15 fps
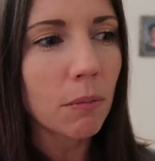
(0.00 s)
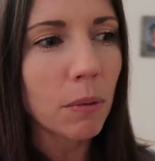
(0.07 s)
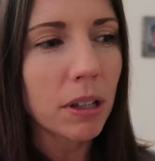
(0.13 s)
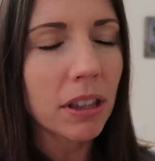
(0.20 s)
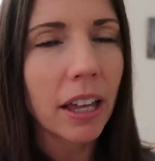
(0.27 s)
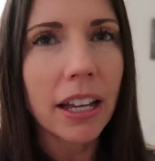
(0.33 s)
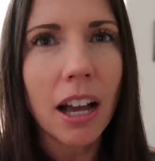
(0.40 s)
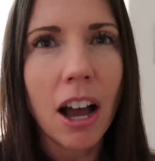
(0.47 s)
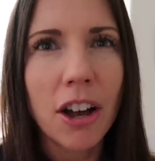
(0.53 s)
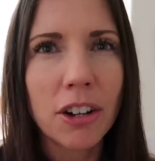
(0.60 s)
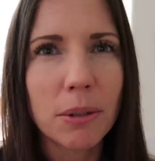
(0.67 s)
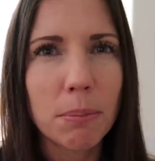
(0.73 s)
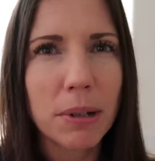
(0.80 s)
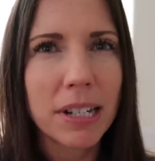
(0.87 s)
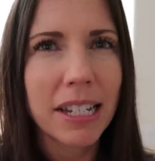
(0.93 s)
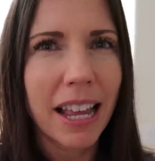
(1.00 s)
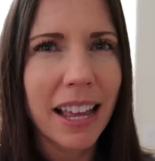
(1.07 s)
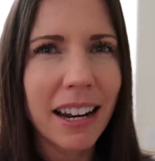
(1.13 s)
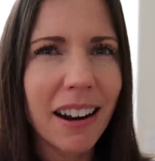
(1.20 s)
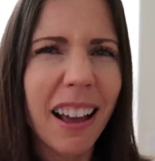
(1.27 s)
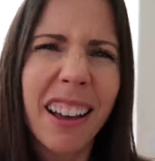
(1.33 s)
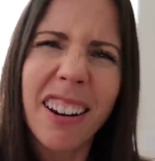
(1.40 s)
with like
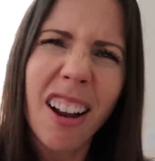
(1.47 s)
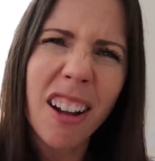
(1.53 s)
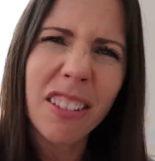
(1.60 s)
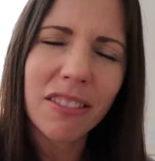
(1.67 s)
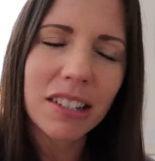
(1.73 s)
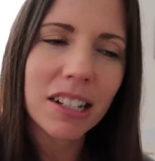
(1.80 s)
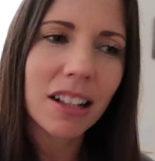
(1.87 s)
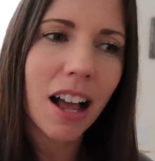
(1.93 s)
100% on all of his